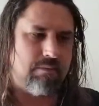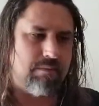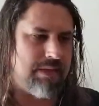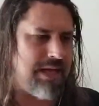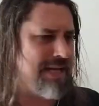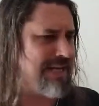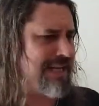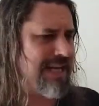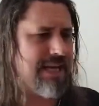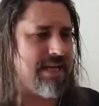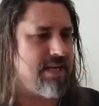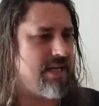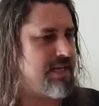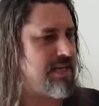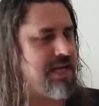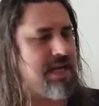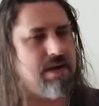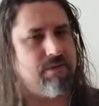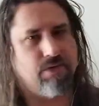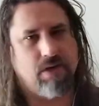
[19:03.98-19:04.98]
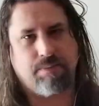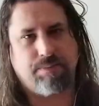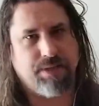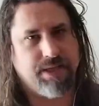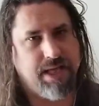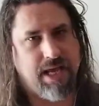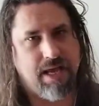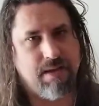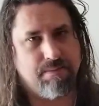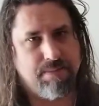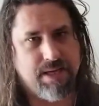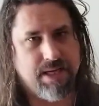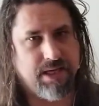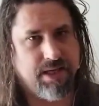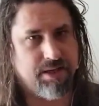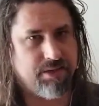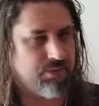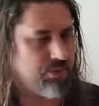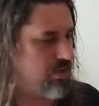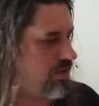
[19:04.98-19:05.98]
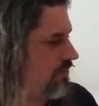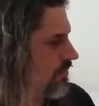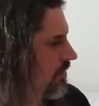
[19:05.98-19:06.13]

again, it can't replicate being in the room.